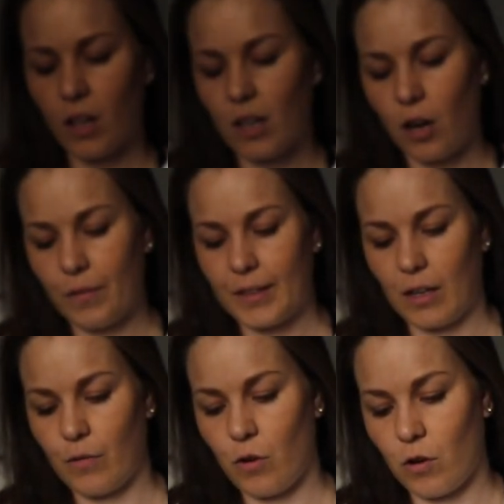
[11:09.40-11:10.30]
can't really
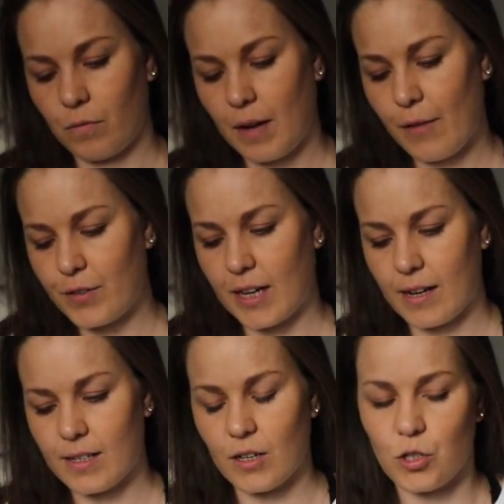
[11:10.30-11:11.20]
go wrong. Everyday
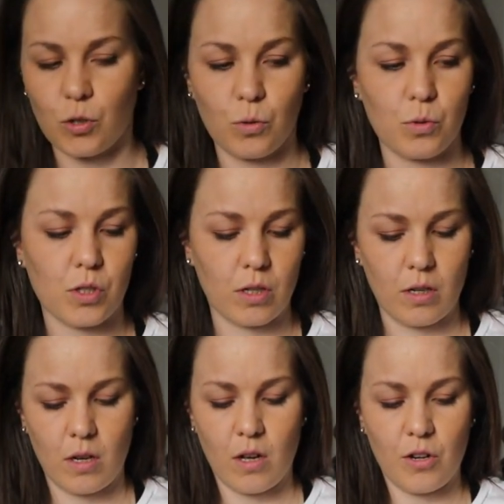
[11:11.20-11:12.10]
essentials.
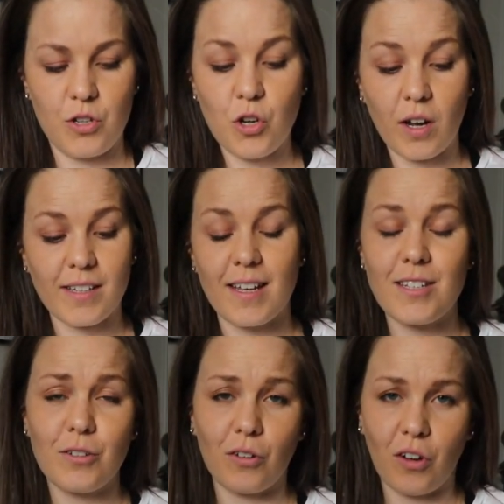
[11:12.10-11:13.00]
Not, it says
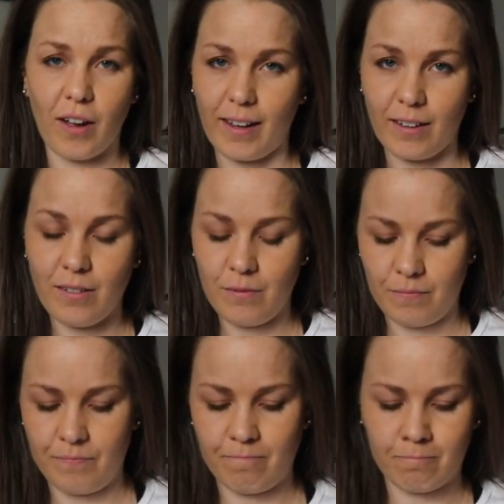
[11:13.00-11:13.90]
non-iron.
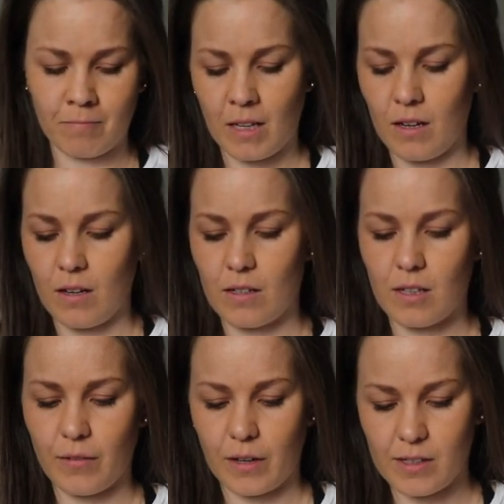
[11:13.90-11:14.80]
Don't
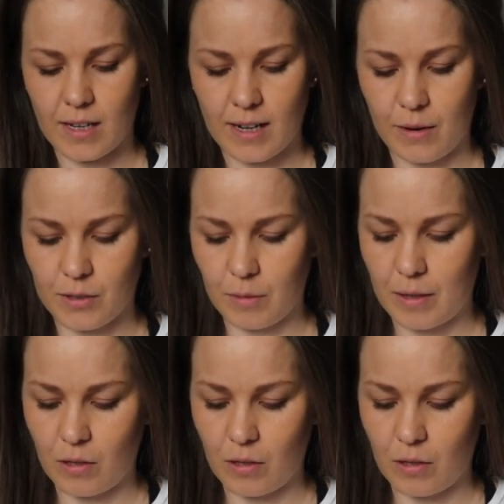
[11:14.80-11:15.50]
really understand how it's going to be